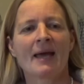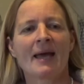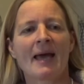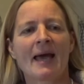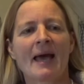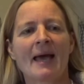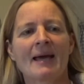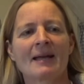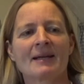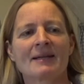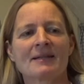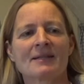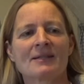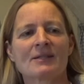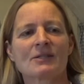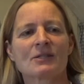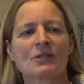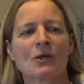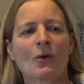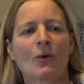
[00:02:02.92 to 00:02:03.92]
And
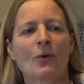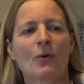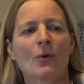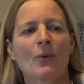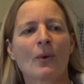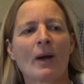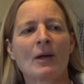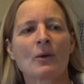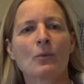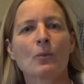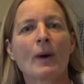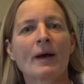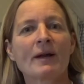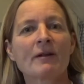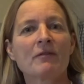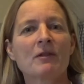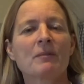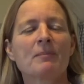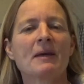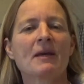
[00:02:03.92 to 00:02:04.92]
one
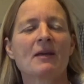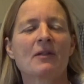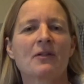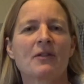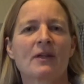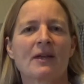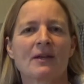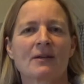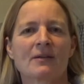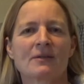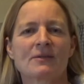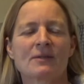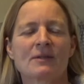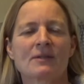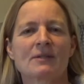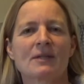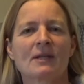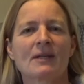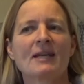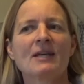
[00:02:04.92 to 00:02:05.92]
of the big things
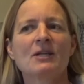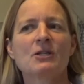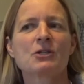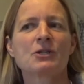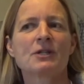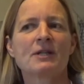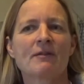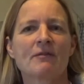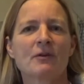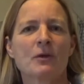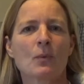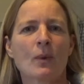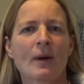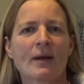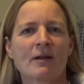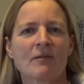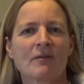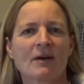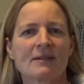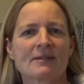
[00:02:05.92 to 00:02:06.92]
is that each and every
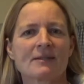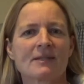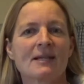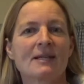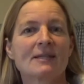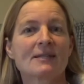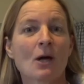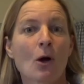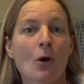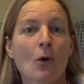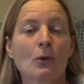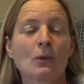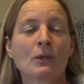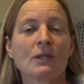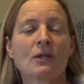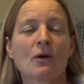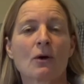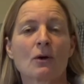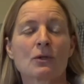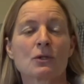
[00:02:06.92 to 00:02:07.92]
one of us is
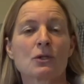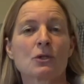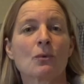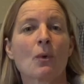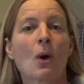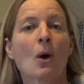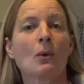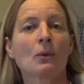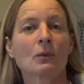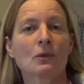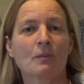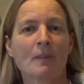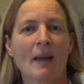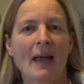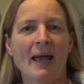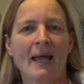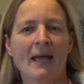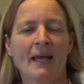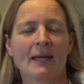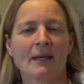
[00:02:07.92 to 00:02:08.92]
holding on to old
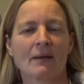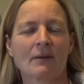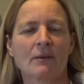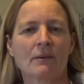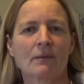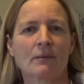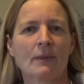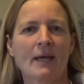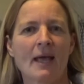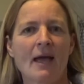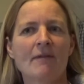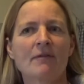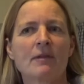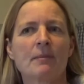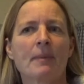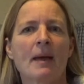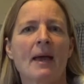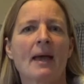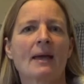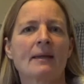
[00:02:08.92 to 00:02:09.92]
pain. We have the
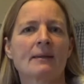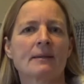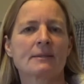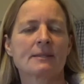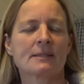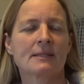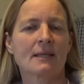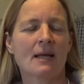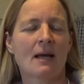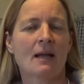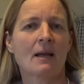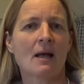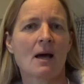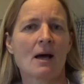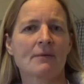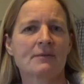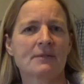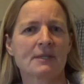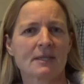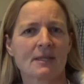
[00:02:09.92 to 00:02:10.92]
pain that's in our
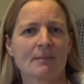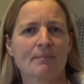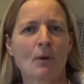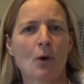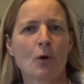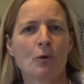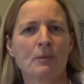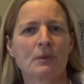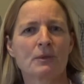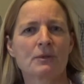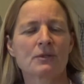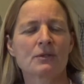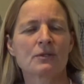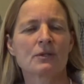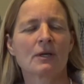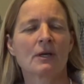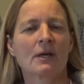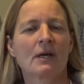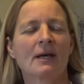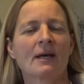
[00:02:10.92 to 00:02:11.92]
lives at the moment,
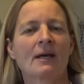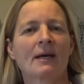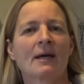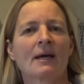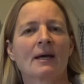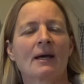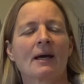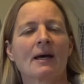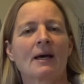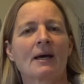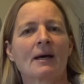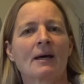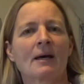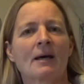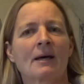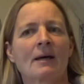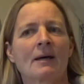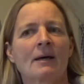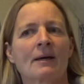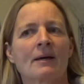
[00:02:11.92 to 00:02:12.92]

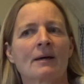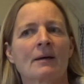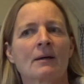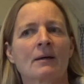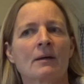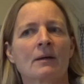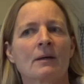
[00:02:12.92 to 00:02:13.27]
but